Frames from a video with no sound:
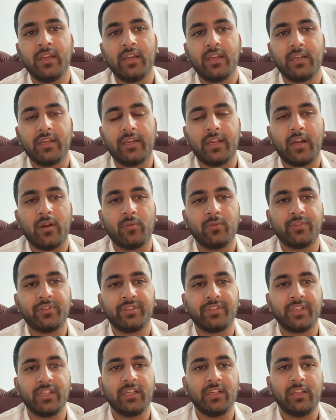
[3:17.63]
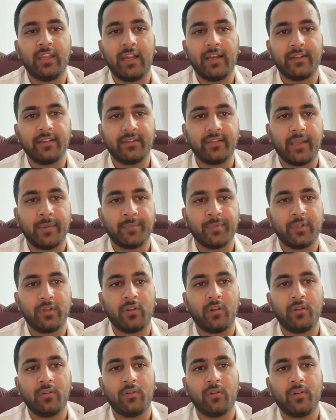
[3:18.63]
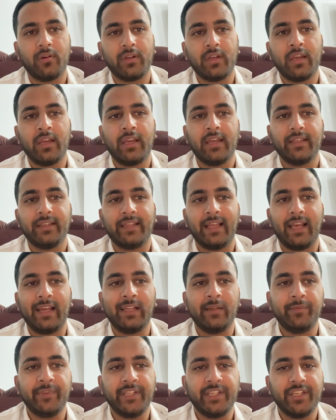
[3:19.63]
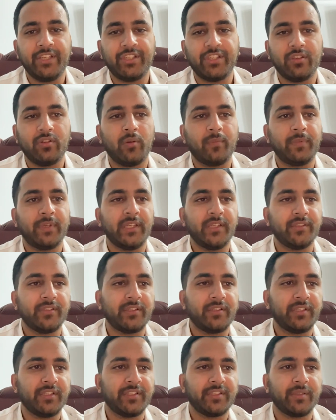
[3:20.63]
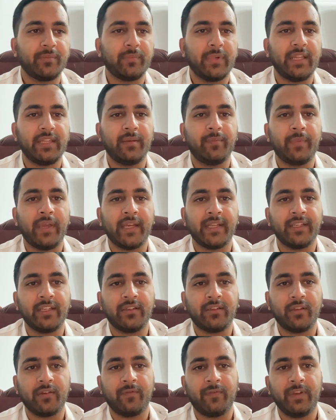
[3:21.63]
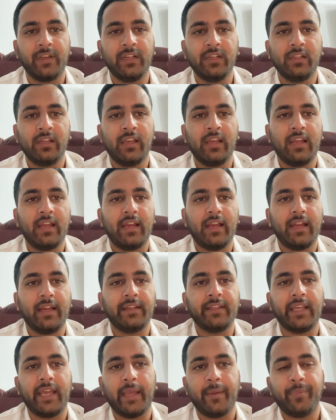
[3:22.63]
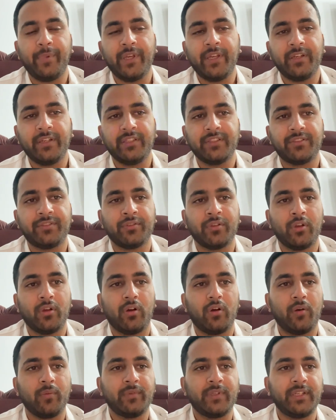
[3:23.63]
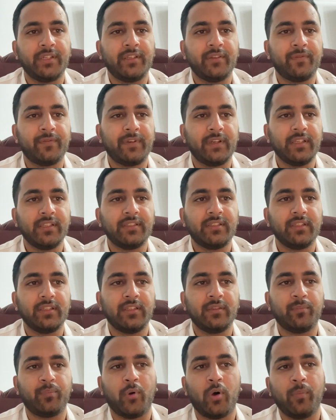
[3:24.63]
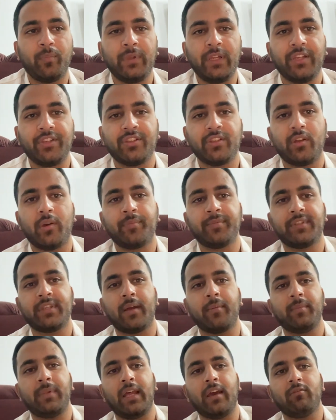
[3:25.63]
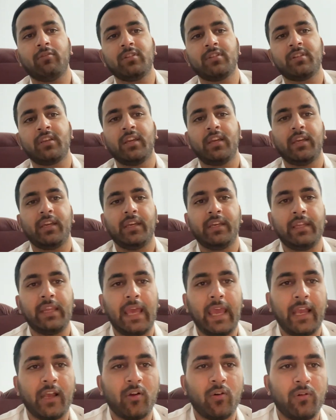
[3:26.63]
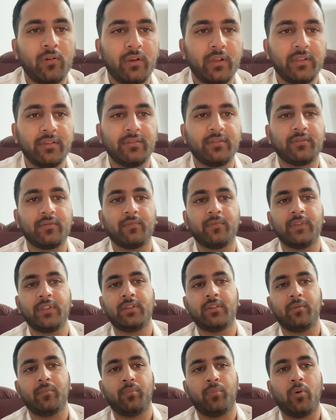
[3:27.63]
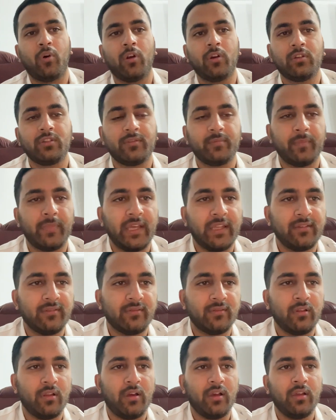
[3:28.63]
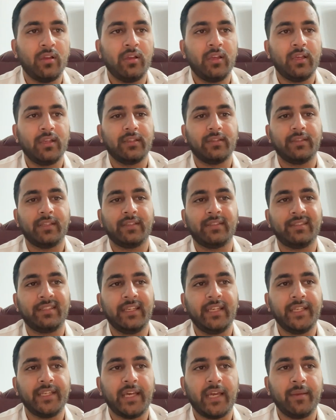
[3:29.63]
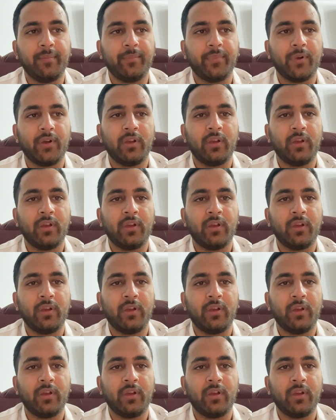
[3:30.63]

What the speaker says: ground state, that is epsilon naught, the elimination of degeneration by the magnetic field, and the appearance of the difference in population of sublevels in accordance with Boltzmann's law. The C-type